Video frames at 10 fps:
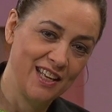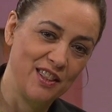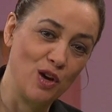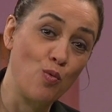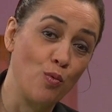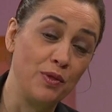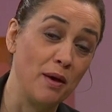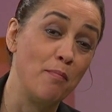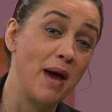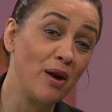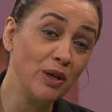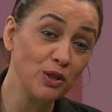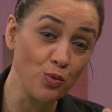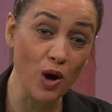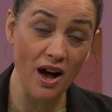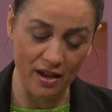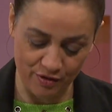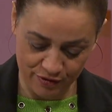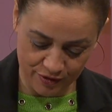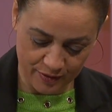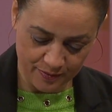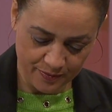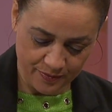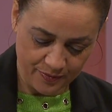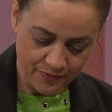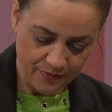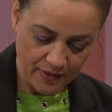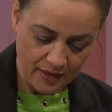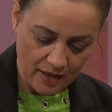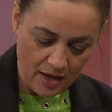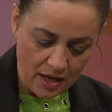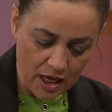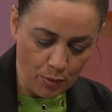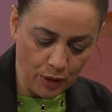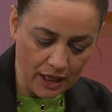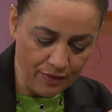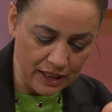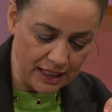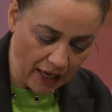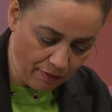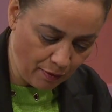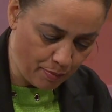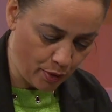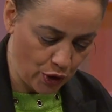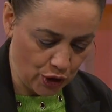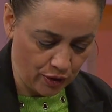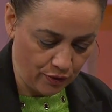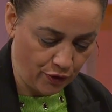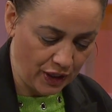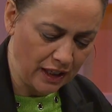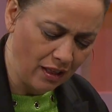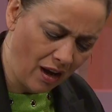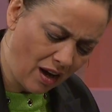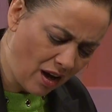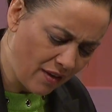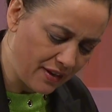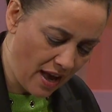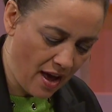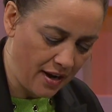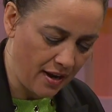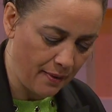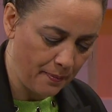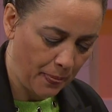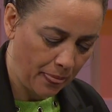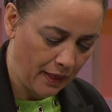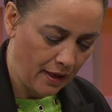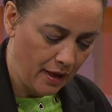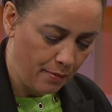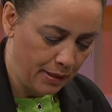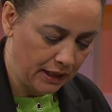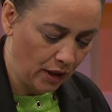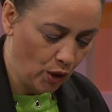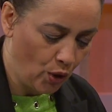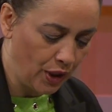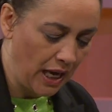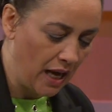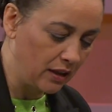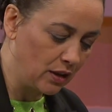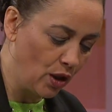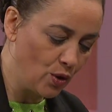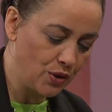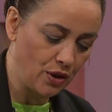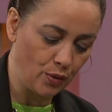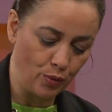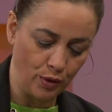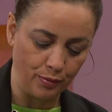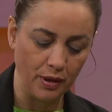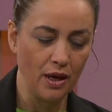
the barren wife, he would give a double portion, for he loved Hannah. But the Lord had closed her womb.